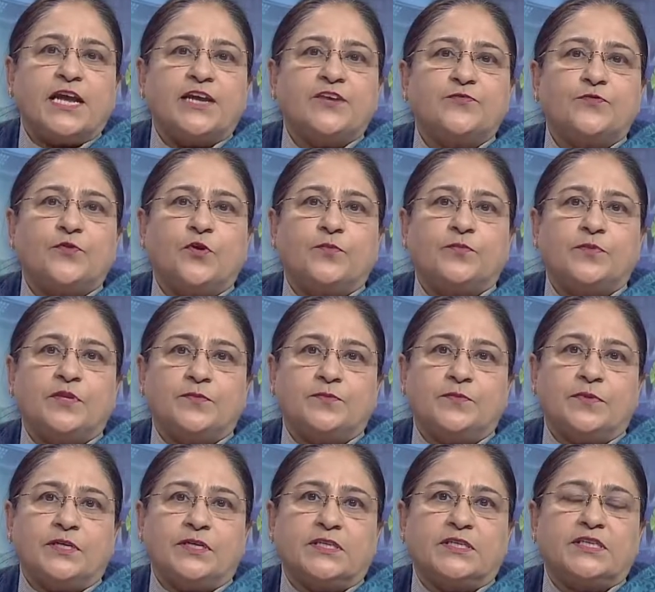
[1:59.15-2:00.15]
right from the
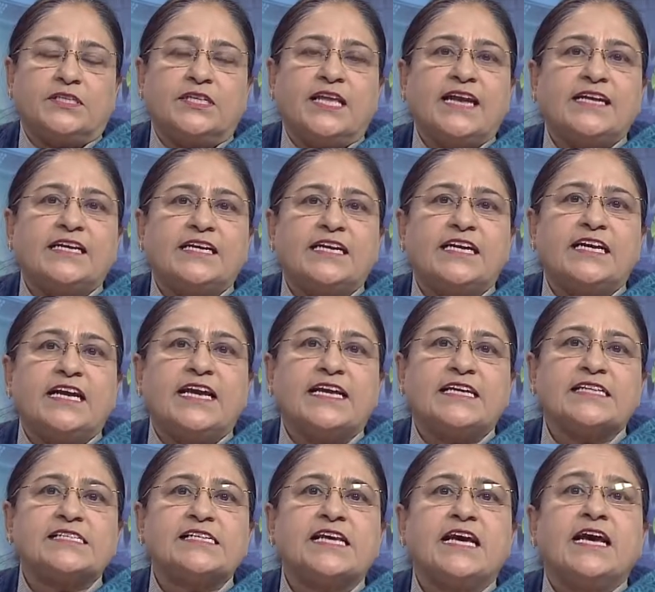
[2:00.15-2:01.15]
birth that he
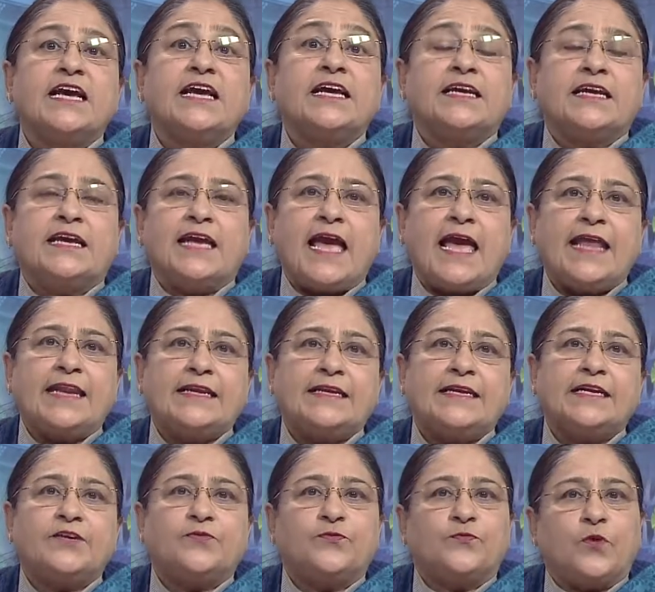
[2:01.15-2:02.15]
has
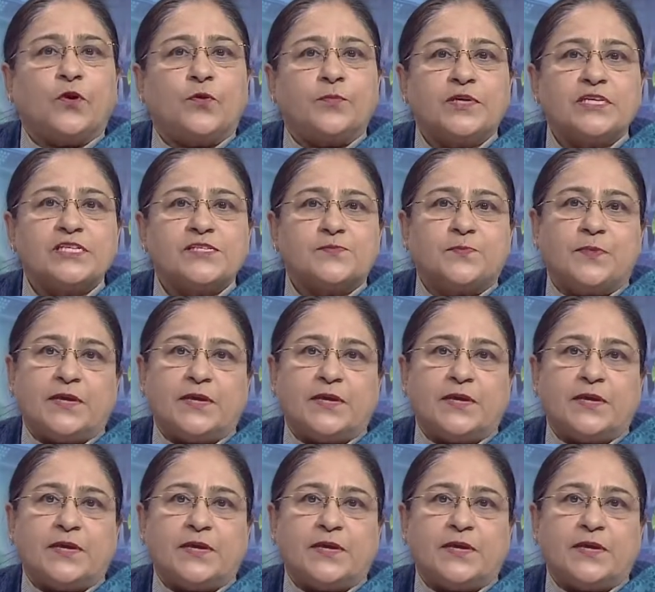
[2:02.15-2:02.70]
carried it from his